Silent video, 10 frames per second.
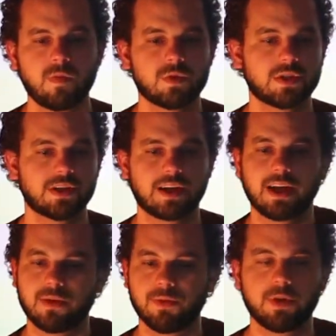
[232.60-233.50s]
Which is like
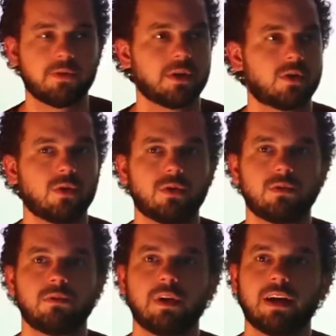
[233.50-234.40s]
kind of really, really
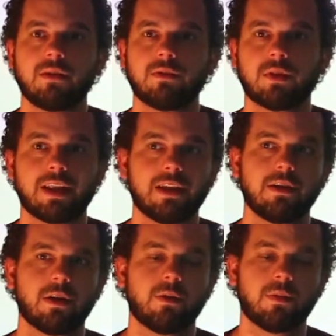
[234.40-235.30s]
cool.
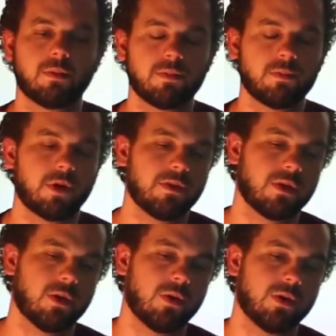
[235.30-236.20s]
Part of the
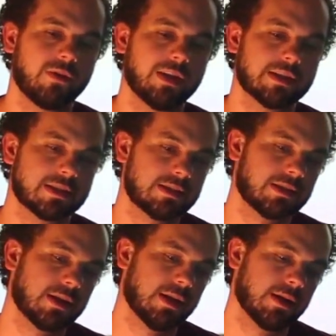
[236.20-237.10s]
goal of this